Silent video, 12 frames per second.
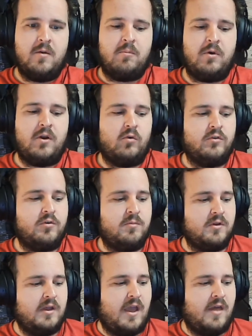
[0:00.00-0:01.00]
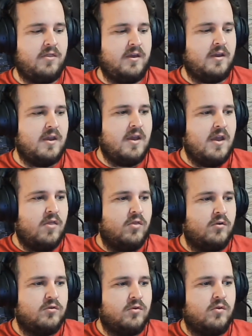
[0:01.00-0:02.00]
But ultimately, I think
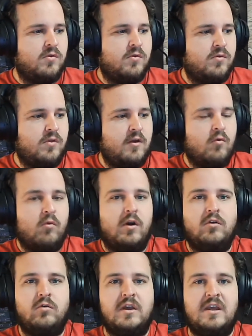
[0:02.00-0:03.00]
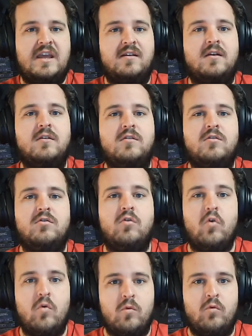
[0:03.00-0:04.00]
there's a thing where you can get
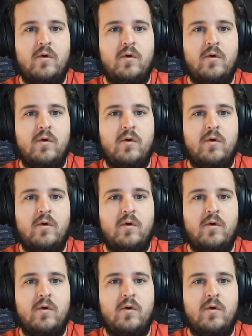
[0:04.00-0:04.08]
consumed